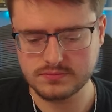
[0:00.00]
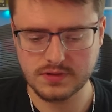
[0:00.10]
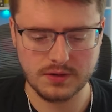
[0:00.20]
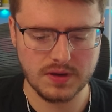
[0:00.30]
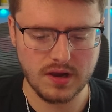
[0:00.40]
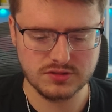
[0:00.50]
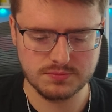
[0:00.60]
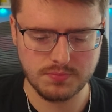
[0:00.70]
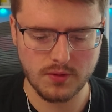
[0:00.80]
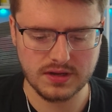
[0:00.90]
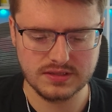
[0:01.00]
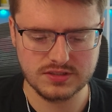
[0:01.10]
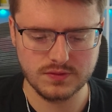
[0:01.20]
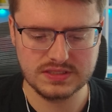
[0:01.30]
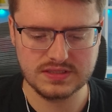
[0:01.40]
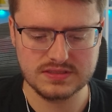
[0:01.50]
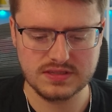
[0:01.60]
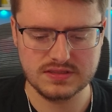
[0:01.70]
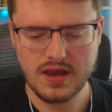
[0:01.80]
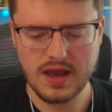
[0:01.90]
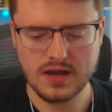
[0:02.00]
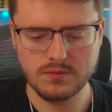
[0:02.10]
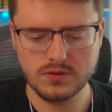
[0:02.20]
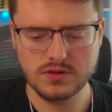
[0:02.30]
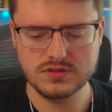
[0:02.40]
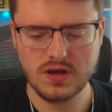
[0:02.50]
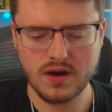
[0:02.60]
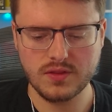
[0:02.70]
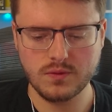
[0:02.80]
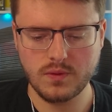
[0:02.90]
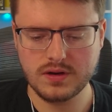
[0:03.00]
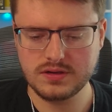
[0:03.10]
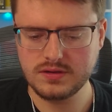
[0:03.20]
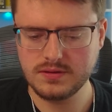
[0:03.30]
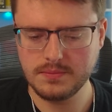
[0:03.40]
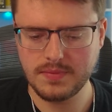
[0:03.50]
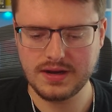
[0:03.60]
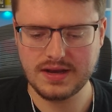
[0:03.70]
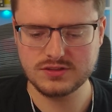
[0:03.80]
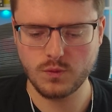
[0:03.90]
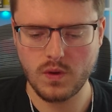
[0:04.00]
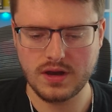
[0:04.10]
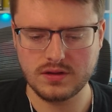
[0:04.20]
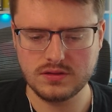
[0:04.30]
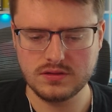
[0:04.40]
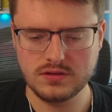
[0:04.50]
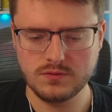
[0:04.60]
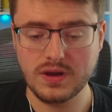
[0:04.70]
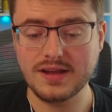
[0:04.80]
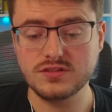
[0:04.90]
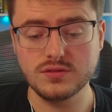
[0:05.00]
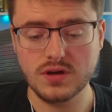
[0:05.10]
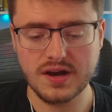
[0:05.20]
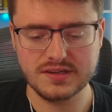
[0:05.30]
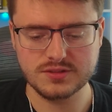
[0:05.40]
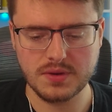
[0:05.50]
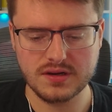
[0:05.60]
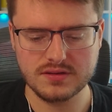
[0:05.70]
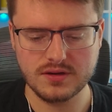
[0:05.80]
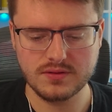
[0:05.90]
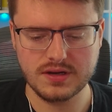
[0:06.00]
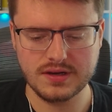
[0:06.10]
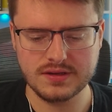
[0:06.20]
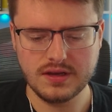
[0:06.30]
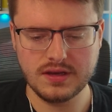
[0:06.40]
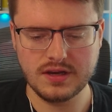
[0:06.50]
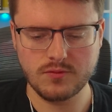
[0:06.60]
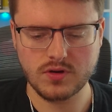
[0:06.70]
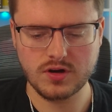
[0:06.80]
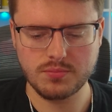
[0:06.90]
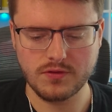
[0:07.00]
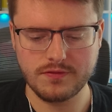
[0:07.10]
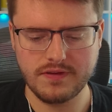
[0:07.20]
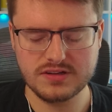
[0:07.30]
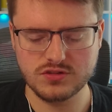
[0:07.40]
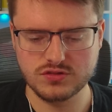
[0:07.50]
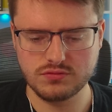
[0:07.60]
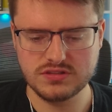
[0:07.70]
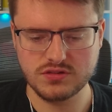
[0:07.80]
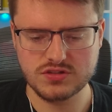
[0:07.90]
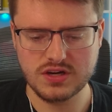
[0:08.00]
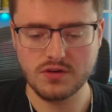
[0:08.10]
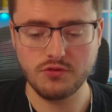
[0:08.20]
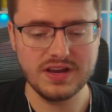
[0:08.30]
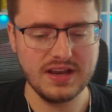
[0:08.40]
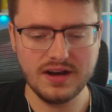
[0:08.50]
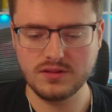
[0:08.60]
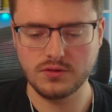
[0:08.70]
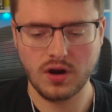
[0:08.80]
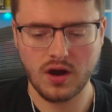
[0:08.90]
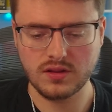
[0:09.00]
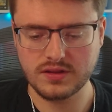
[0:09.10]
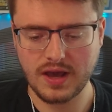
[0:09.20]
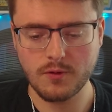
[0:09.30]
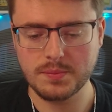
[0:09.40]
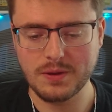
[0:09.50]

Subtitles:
there we go. Spoke it into existence. And we'll use the other one. Might as well. We got 2 Cosmog. Okay. And we're going to Professor's Research here. If we can get a Lunala, that would be